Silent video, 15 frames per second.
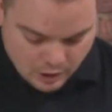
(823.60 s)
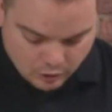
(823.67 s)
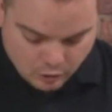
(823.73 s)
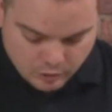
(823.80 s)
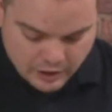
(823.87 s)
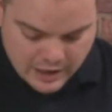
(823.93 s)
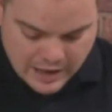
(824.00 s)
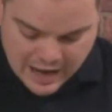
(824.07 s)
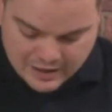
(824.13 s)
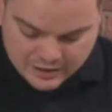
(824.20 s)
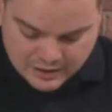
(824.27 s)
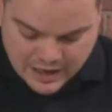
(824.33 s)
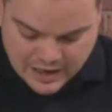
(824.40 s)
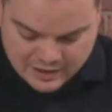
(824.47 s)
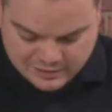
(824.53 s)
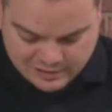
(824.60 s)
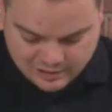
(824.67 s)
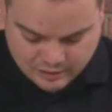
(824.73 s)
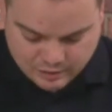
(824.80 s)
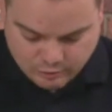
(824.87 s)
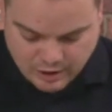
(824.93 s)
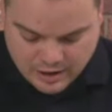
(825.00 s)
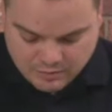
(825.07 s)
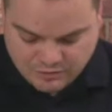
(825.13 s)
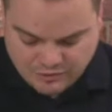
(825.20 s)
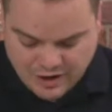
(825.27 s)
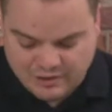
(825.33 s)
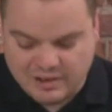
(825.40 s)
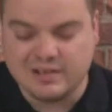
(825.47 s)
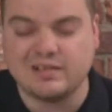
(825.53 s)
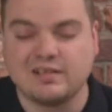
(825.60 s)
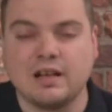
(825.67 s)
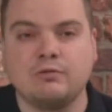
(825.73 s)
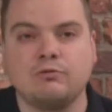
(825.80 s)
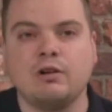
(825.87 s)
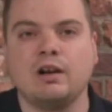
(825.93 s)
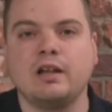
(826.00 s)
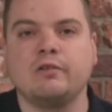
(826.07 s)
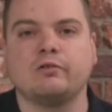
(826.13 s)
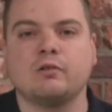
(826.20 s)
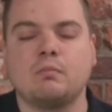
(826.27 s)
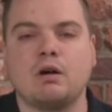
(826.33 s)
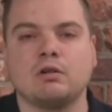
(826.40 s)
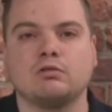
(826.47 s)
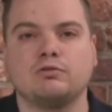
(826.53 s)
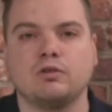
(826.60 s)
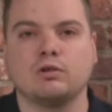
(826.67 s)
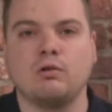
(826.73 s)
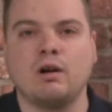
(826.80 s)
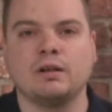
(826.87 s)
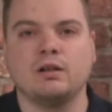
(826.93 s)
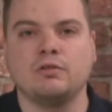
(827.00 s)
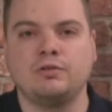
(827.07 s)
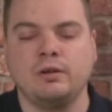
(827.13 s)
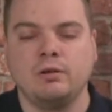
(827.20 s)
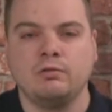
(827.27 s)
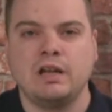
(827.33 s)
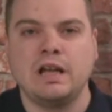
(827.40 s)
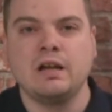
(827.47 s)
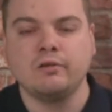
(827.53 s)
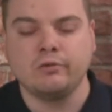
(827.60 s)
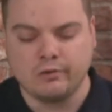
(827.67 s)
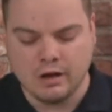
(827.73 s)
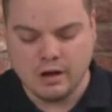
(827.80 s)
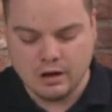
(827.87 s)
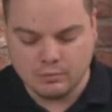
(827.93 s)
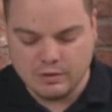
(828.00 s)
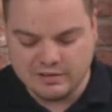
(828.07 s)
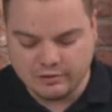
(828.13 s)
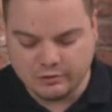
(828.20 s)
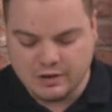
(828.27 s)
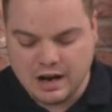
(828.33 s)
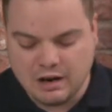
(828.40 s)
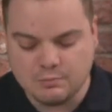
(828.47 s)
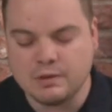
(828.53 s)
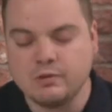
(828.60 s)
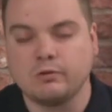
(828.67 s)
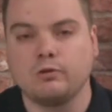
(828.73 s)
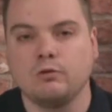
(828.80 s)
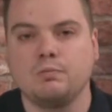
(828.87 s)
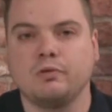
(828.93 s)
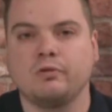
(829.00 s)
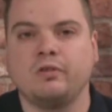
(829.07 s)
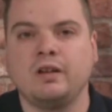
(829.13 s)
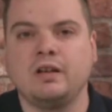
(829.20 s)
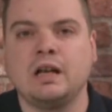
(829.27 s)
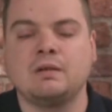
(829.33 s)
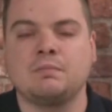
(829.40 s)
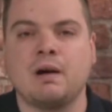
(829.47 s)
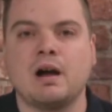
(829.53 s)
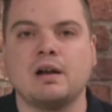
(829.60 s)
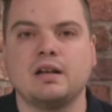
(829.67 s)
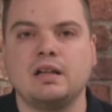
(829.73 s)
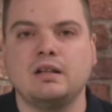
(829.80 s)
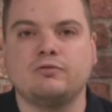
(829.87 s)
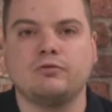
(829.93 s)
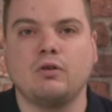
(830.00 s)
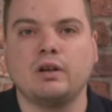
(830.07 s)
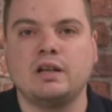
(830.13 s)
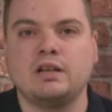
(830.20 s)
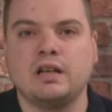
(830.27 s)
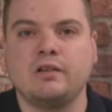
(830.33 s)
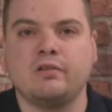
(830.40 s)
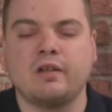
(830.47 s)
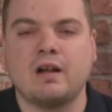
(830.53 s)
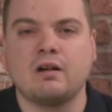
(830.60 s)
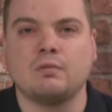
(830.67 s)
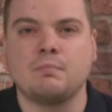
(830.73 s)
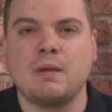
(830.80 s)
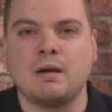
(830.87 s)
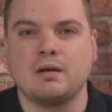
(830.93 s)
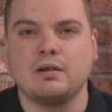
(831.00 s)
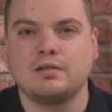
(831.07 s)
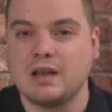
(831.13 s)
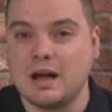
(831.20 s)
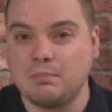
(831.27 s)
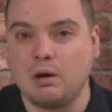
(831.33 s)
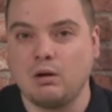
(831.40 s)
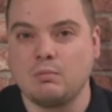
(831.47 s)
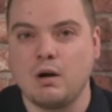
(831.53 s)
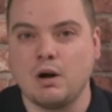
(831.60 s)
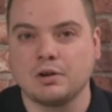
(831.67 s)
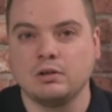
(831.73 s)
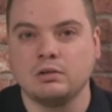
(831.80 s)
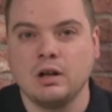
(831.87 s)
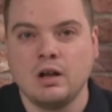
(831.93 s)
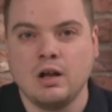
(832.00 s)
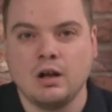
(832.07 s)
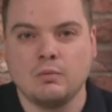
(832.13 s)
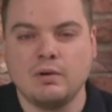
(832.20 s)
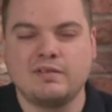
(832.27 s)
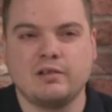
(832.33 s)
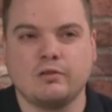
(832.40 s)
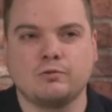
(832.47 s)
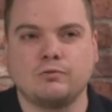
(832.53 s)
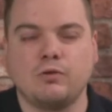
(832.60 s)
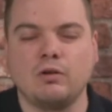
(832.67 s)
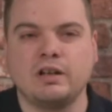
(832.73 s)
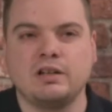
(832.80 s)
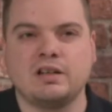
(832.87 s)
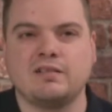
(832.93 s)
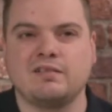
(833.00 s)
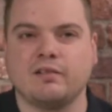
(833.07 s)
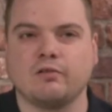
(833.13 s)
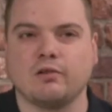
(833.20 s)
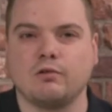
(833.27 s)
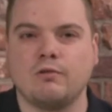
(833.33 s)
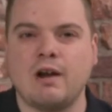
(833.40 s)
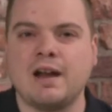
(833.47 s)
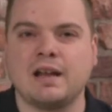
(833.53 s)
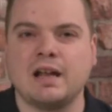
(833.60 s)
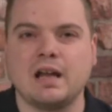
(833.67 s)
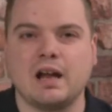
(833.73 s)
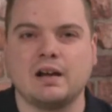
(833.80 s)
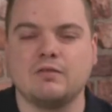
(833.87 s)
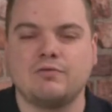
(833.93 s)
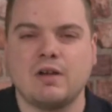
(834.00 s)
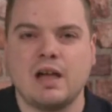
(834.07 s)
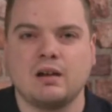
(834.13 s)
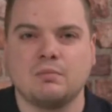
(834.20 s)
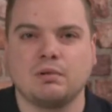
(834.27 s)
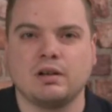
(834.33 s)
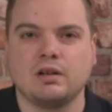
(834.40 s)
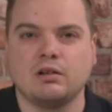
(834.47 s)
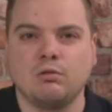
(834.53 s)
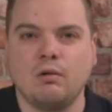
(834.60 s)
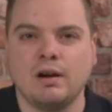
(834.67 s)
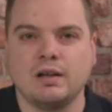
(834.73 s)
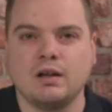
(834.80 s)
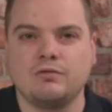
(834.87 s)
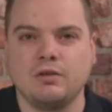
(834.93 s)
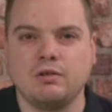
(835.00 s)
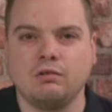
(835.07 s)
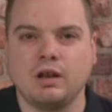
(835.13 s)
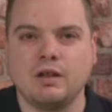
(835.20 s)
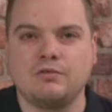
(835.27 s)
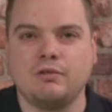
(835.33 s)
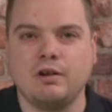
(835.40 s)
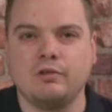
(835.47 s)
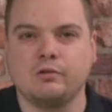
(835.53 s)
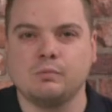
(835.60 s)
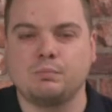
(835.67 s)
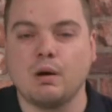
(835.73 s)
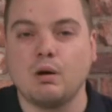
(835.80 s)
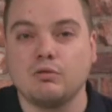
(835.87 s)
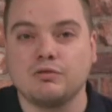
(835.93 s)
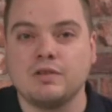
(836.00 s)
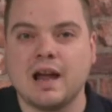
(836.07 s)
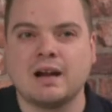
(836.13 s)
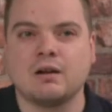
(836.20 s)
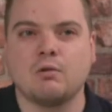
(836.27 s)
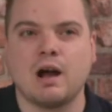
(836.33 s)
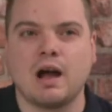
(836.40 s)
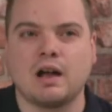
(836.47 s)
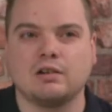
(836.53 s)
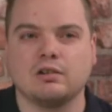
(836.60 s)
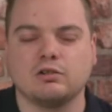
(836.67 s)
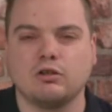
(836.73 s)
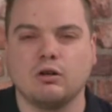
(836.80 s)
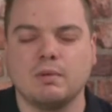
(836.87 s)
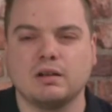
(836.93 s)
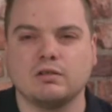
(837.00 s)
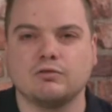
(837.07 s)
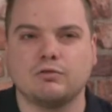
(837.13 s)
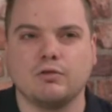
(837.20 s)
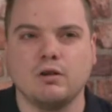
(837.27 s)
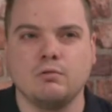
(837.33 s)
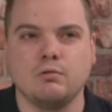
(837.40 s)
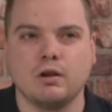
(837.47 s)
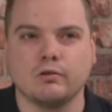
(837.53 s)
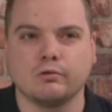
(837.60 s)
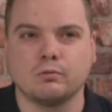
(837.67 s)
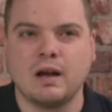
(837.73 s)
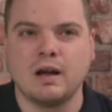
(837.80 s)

Looking at N gauge, Graham Farish did release a model for quite a few years, which has now been superseded by the fully detailed Dapol model, which is fully digital ready and available in quite a few liveries, both now and coming through as